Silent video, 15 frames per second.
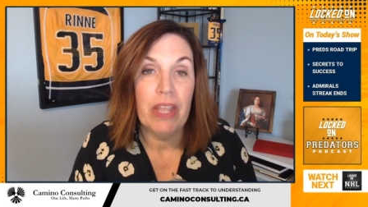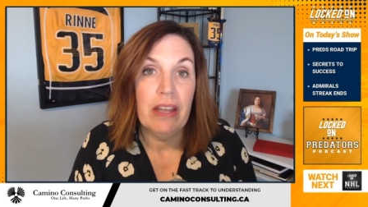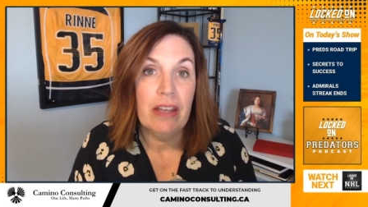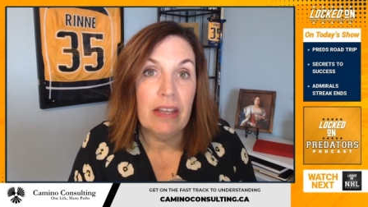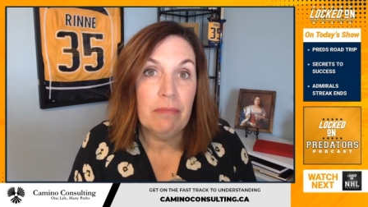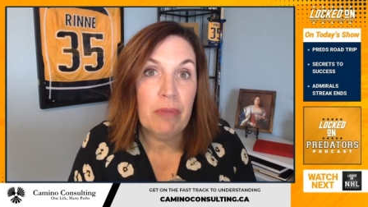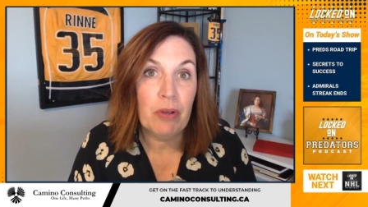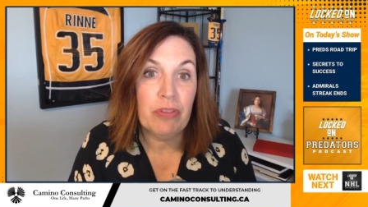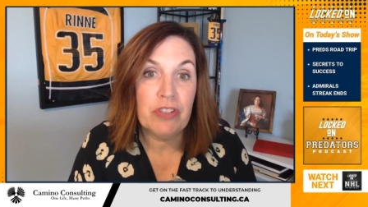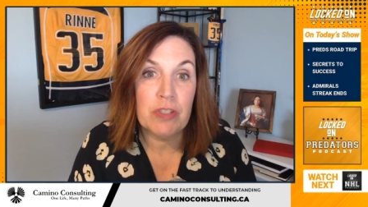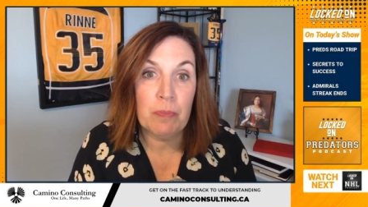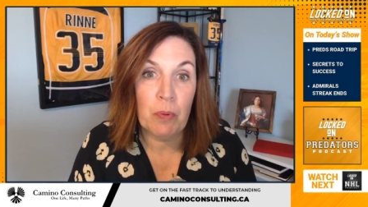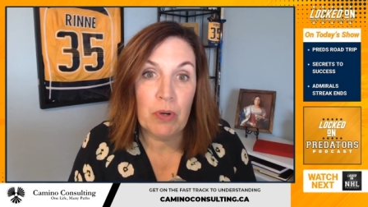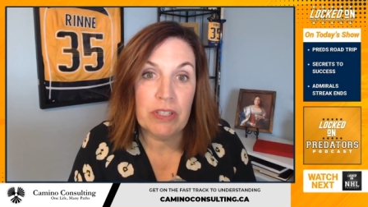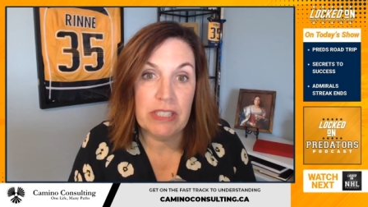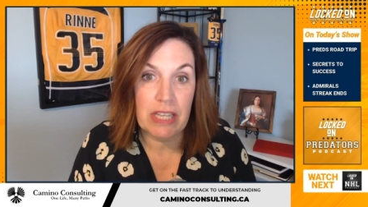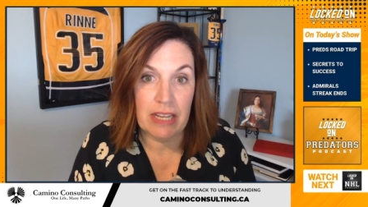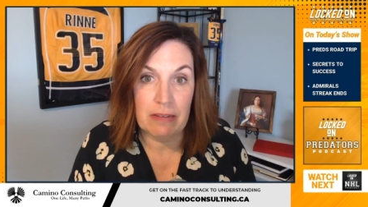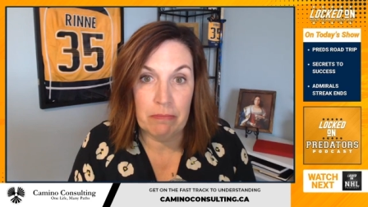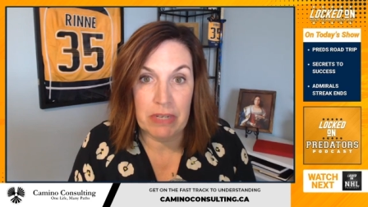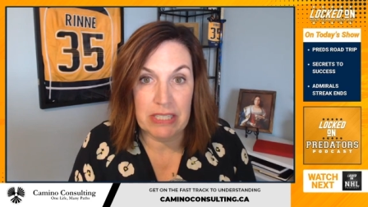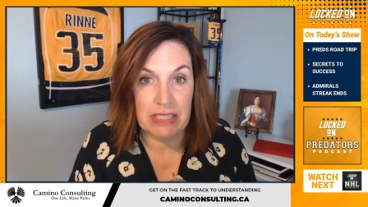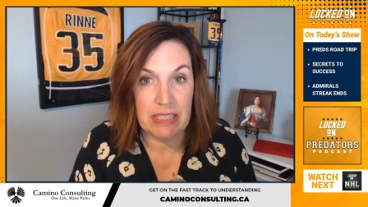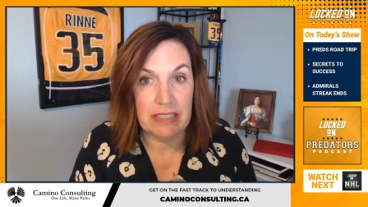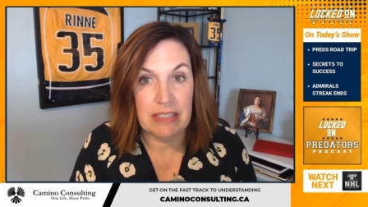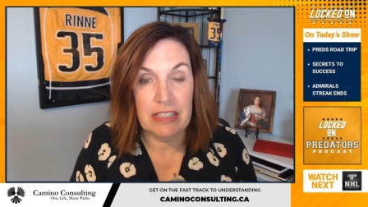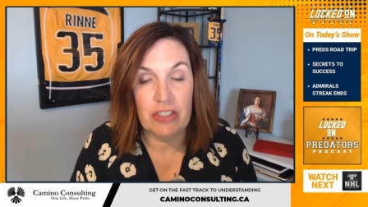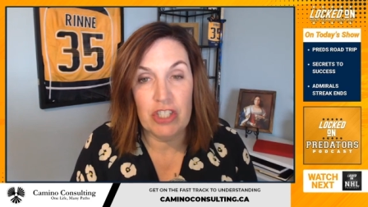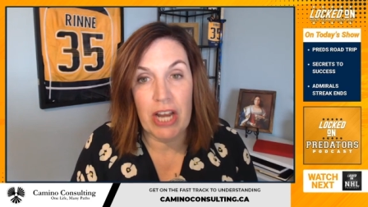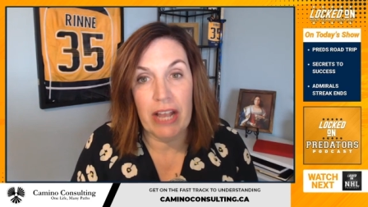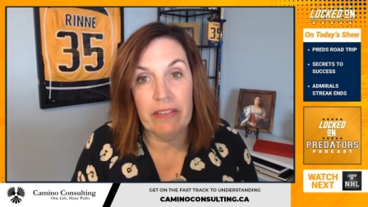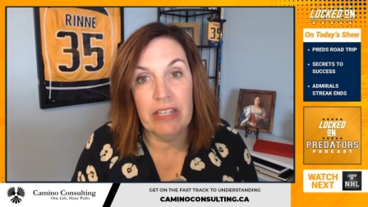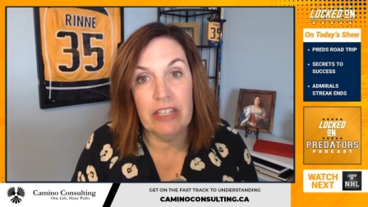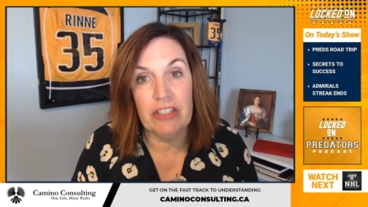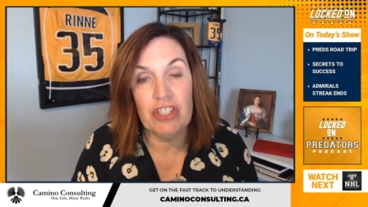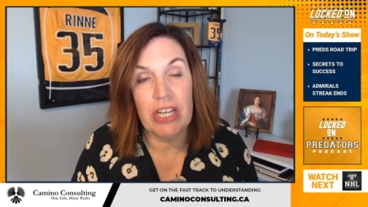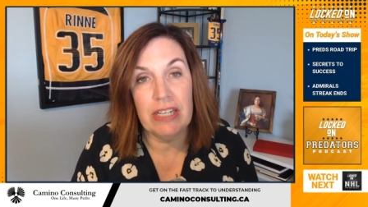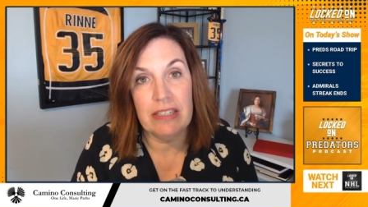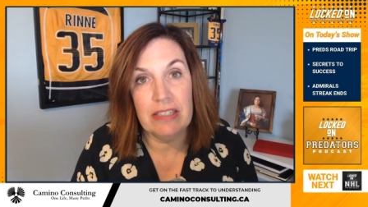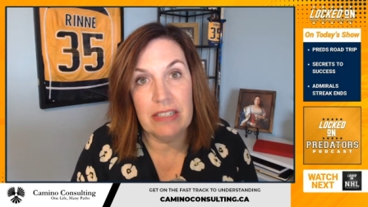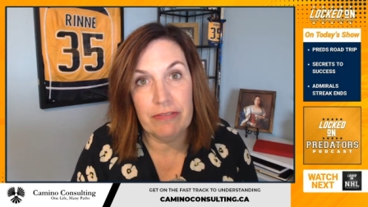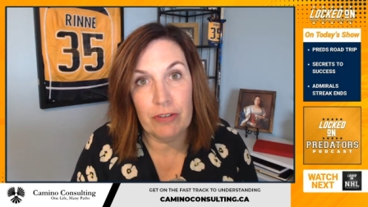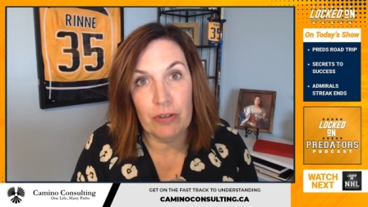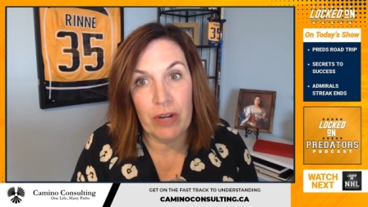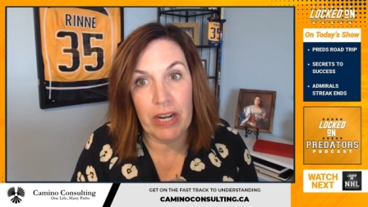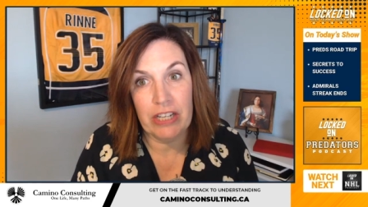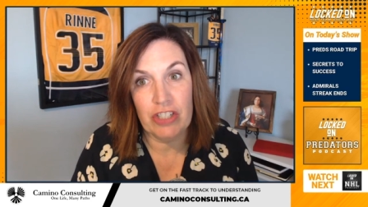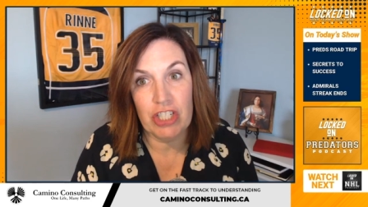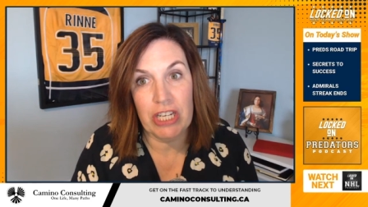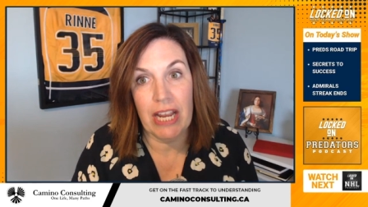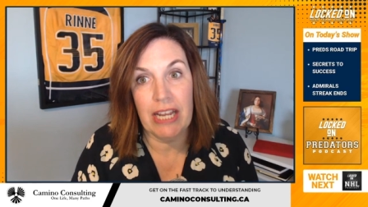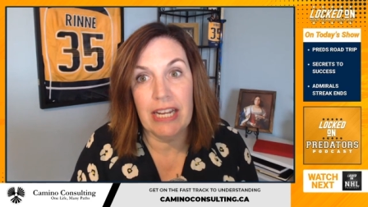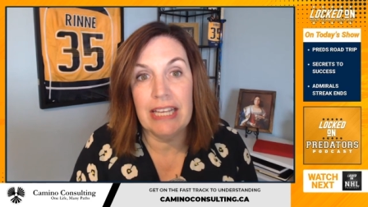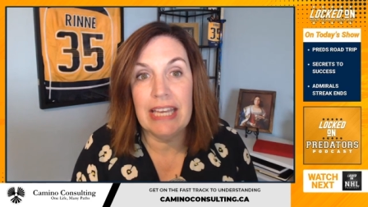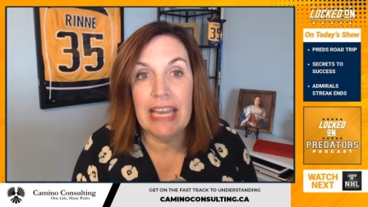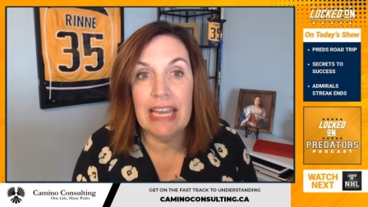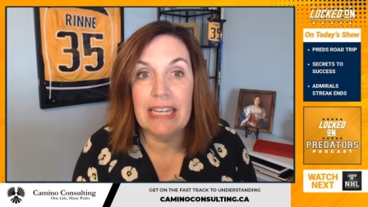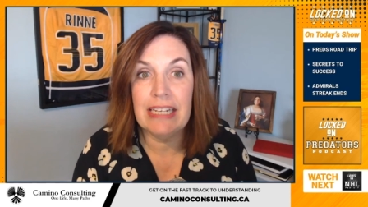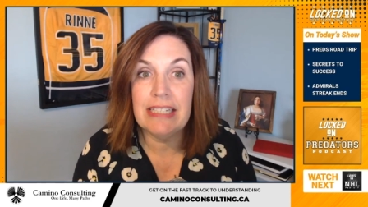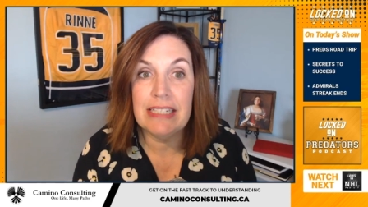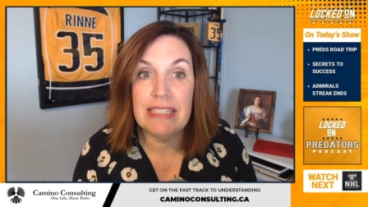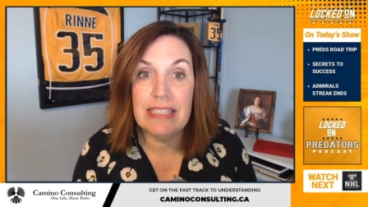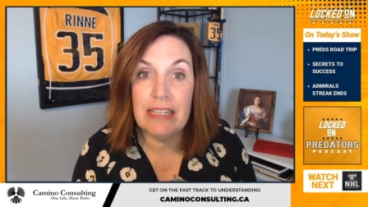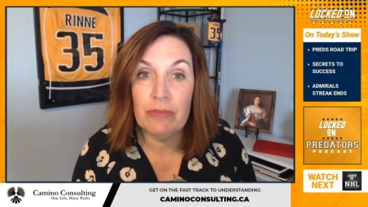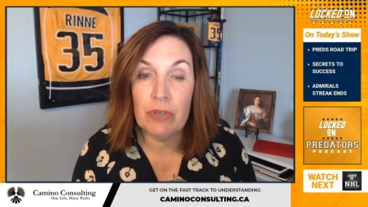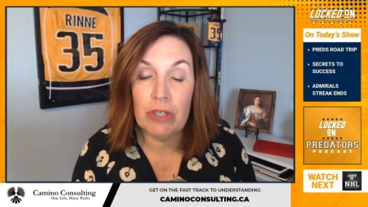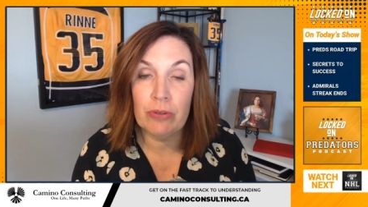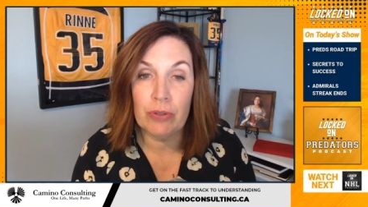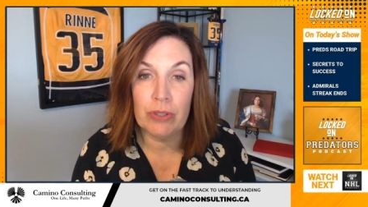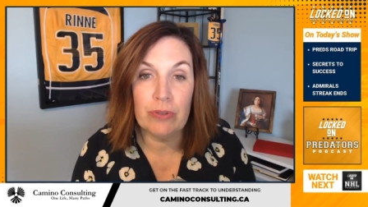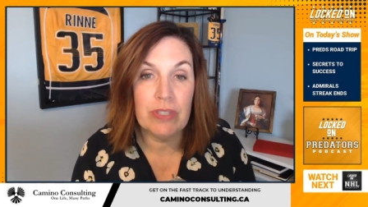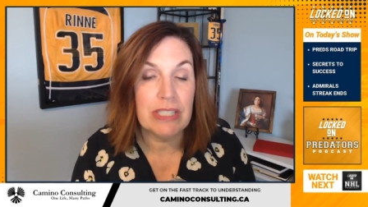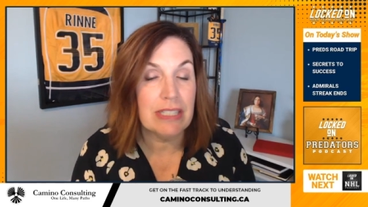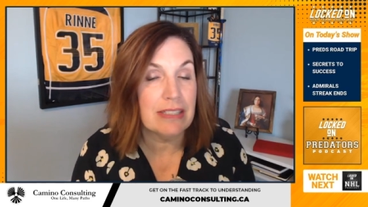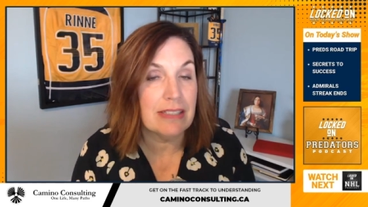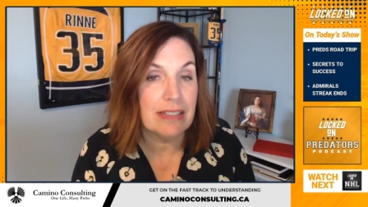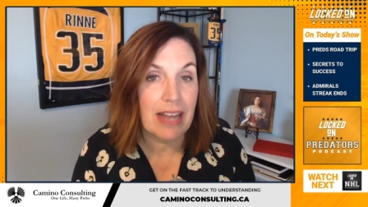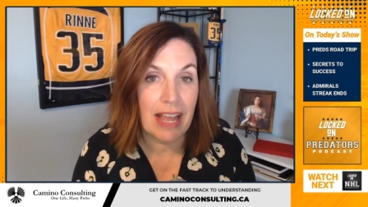In both sports and business, the challenge in differentiating candidates and recruits is an